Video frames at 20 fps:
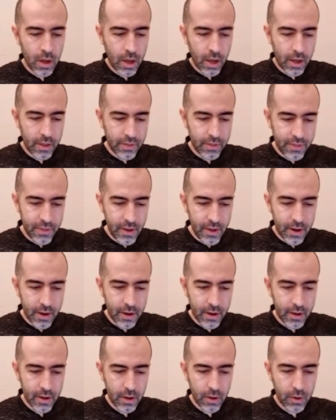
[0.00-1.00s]
And
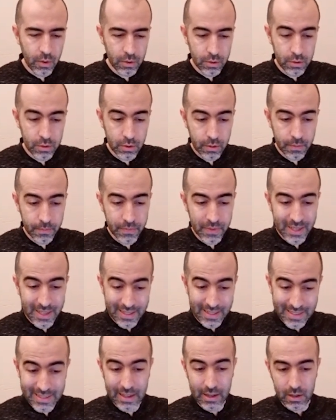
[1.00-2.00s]
TIA also
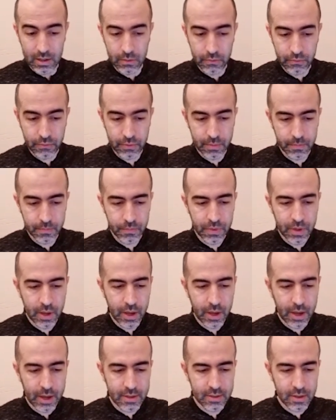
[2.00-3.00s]
itself
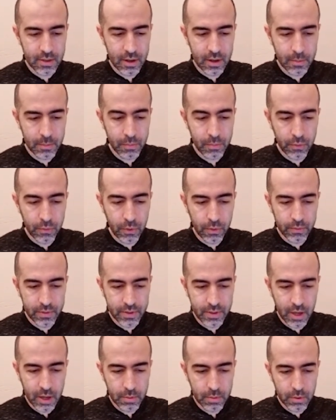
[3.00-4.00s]
has a proof of
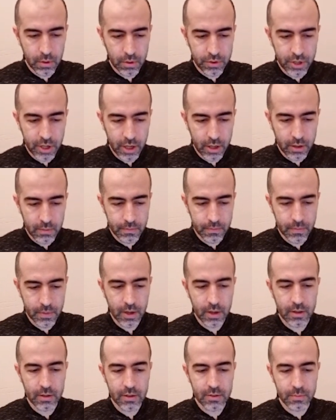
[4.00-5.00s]
stake blockchain,
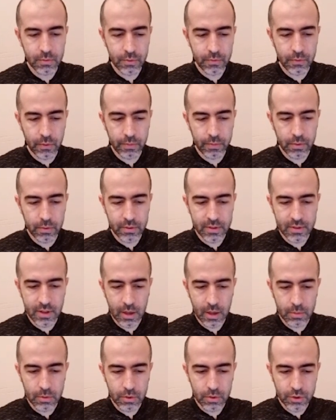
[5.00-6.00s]
and this proof of
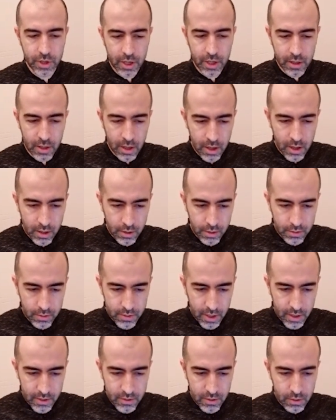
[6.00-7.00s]
stake blockchain
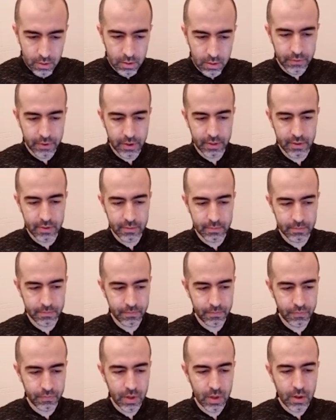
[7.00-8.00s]
contains all of it.
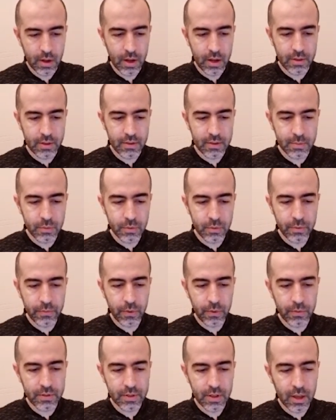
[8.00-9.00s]
And this proof
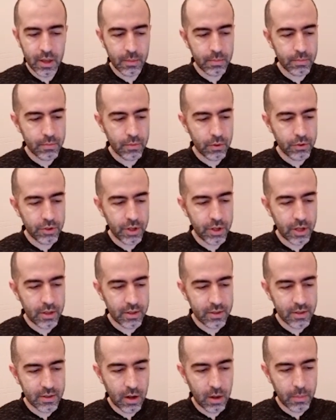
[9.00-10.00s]
of stake blockchain
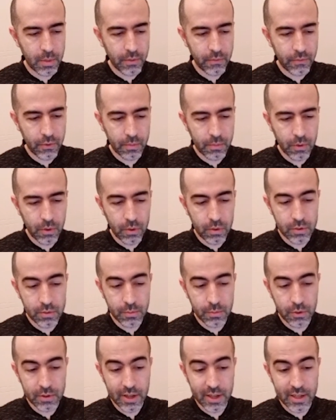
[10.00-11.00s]
is coming from
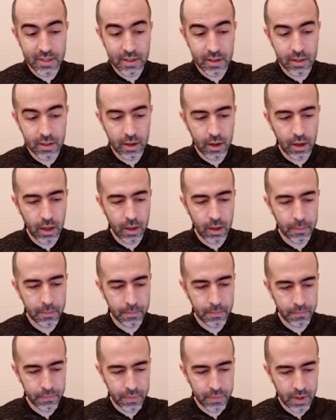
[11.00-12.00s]
Cosmos SDK.
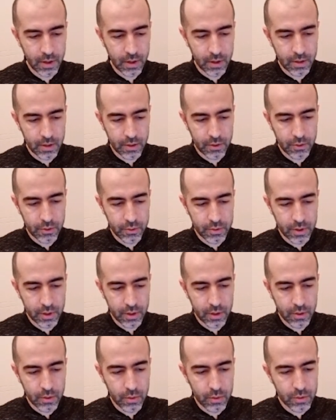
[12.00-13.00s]
They're using
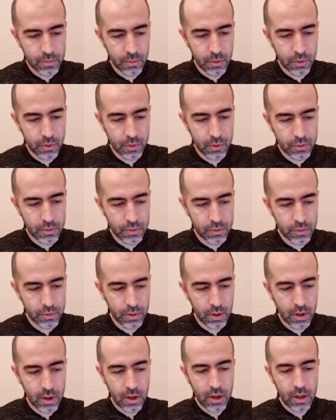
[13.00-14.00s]
the Cosmos
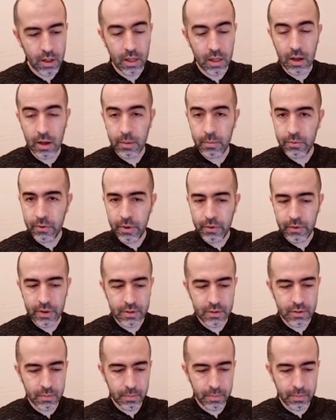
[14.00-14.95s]
libraries to